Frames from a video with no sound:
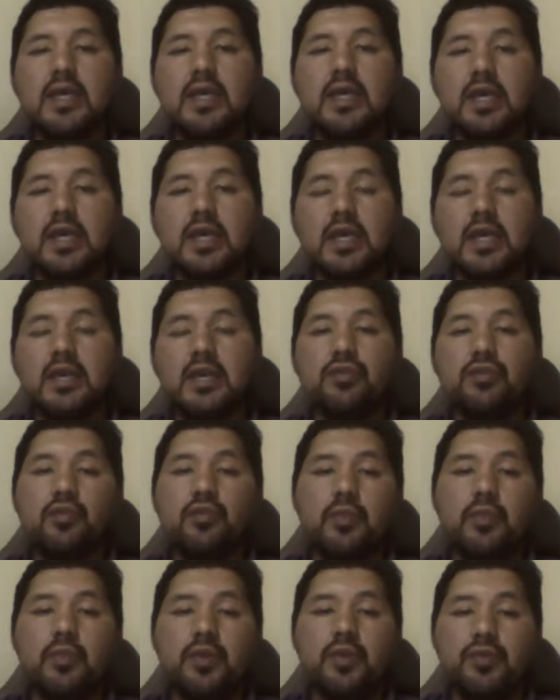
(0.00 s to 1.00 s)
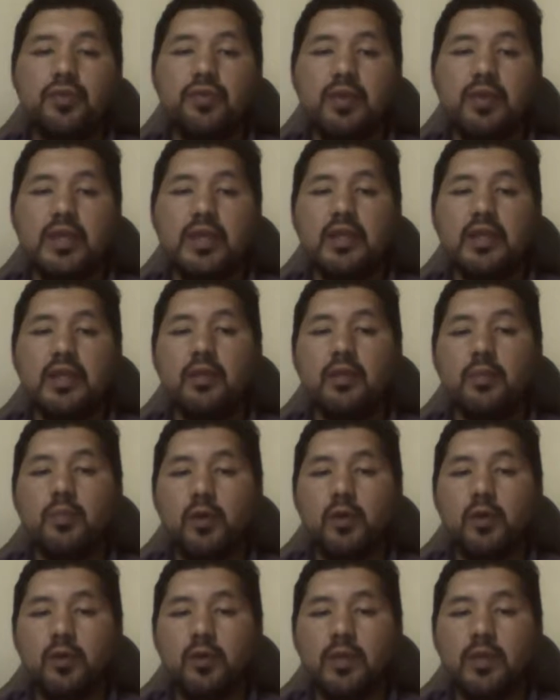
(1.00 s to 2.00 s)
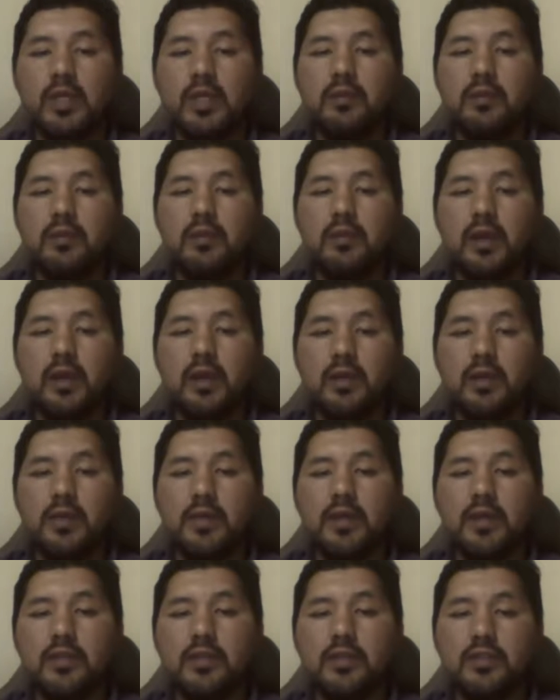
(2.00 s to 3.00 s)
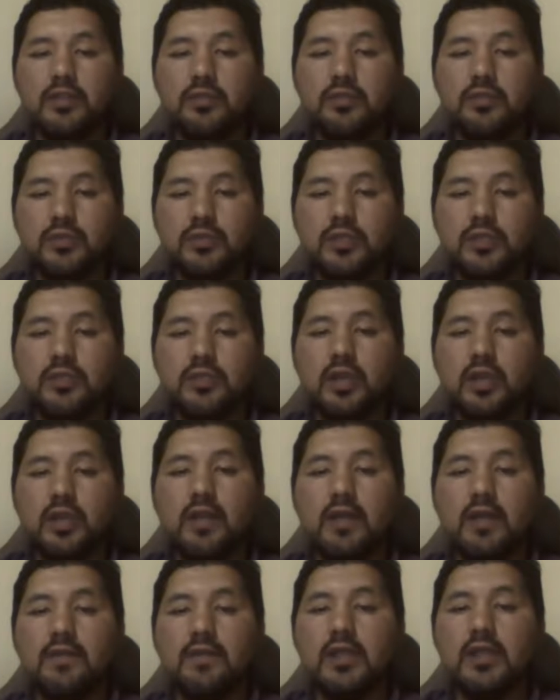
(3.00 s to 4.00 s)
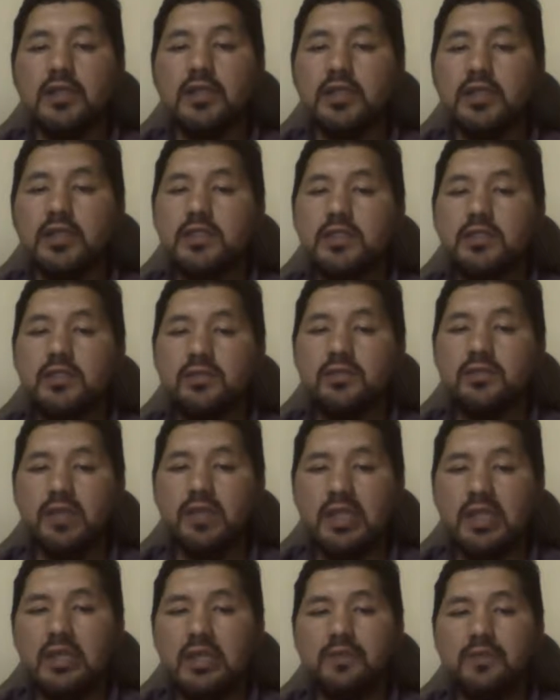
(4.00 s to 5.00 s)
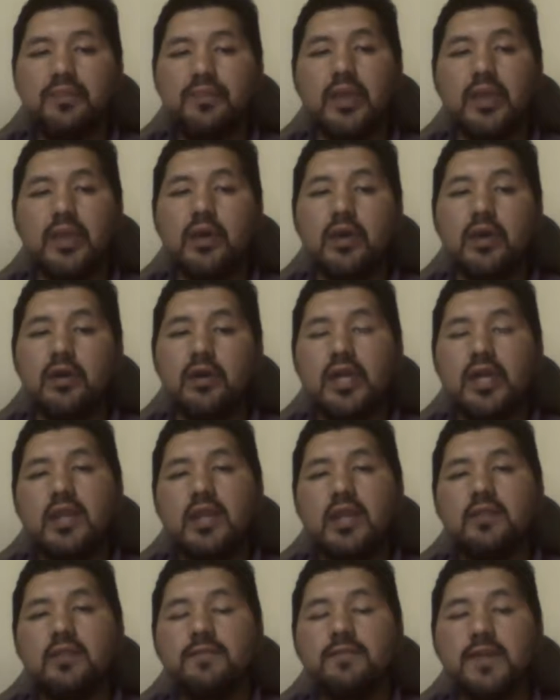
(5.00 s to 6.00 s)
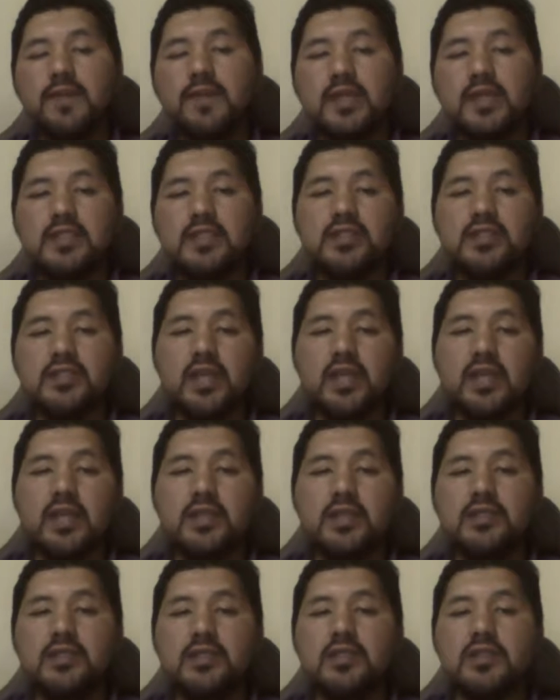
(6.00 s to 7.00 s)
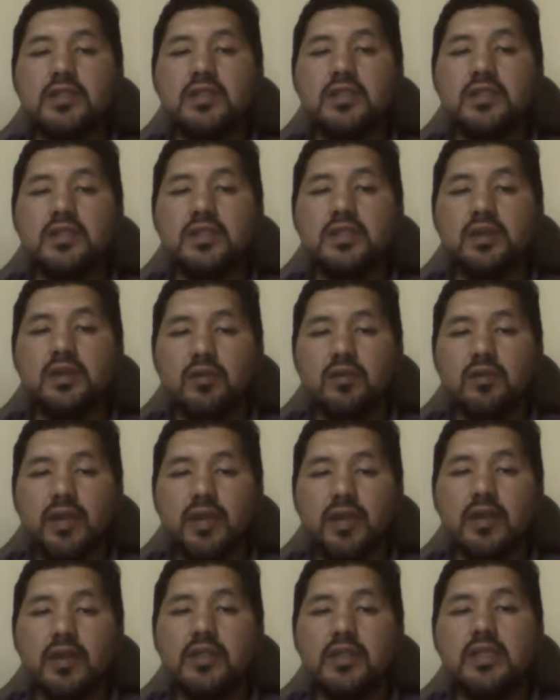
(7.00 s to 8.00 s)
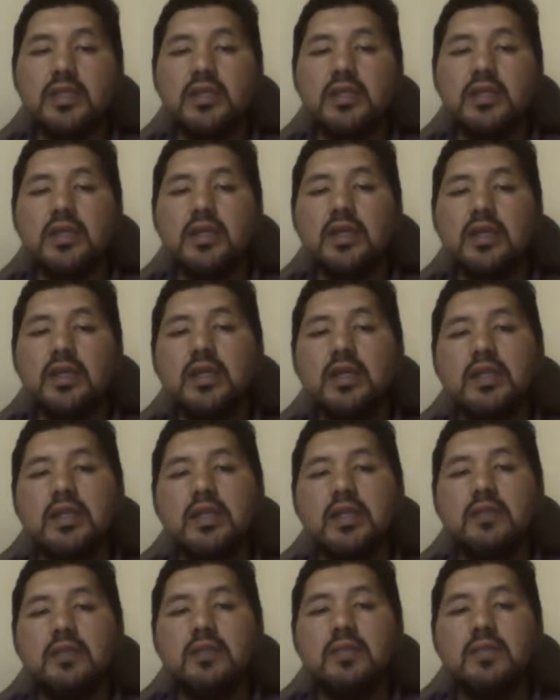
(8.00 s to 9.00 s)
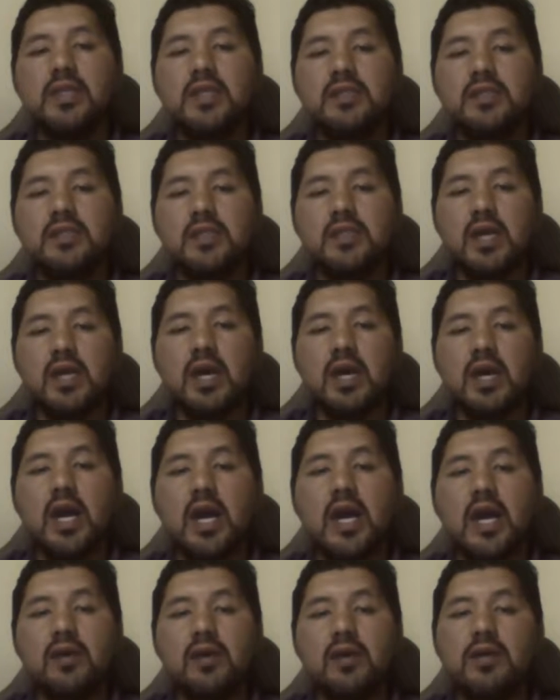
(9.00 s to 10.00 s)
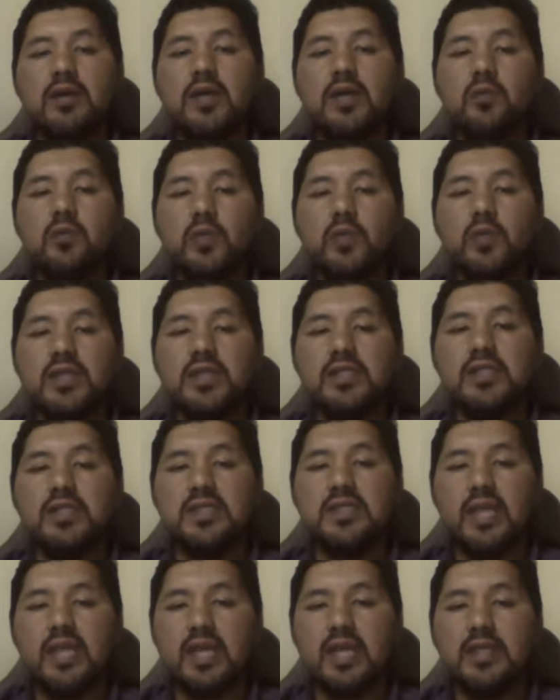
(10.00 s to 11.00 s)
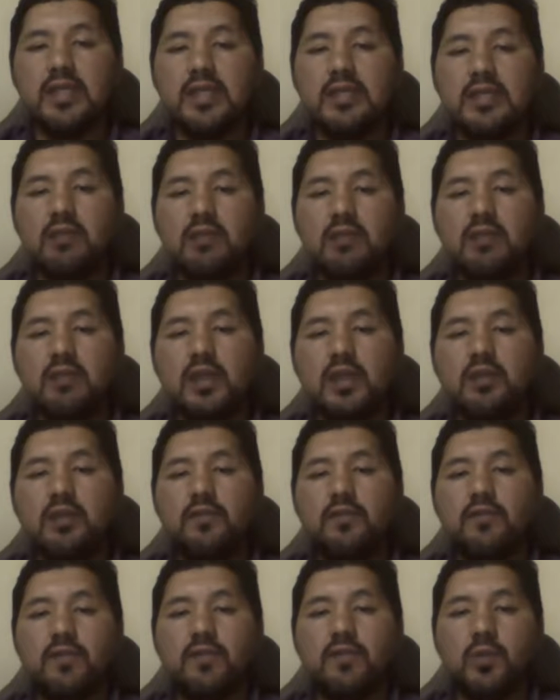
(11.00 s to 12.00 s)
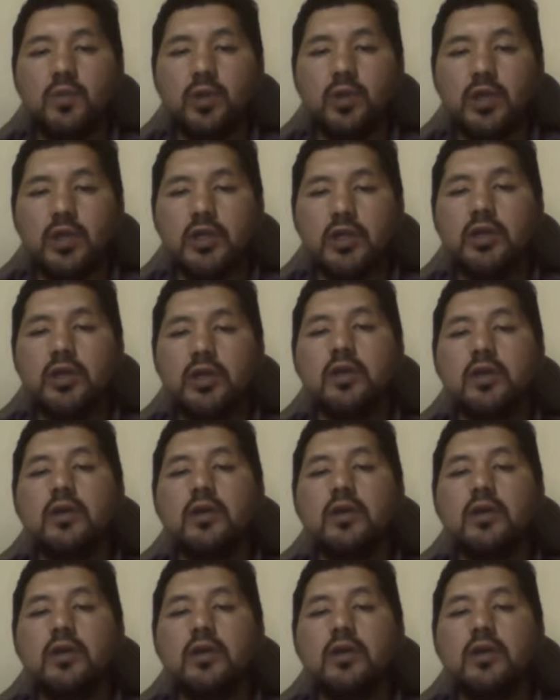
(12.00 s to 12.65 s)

And number three, the problem of the contribution of context to meaning. Okay, the first challenge is circularity. That means how can we state the meaning of a word?